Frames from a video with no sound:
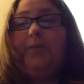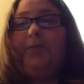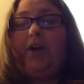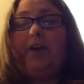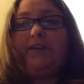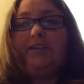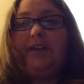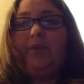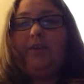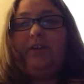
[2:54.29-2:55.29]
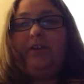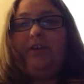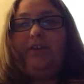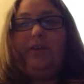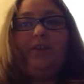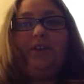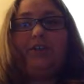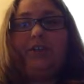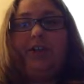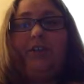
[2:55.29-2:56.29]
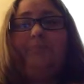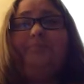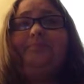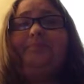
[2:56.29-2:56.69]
products that I really love that I want to share,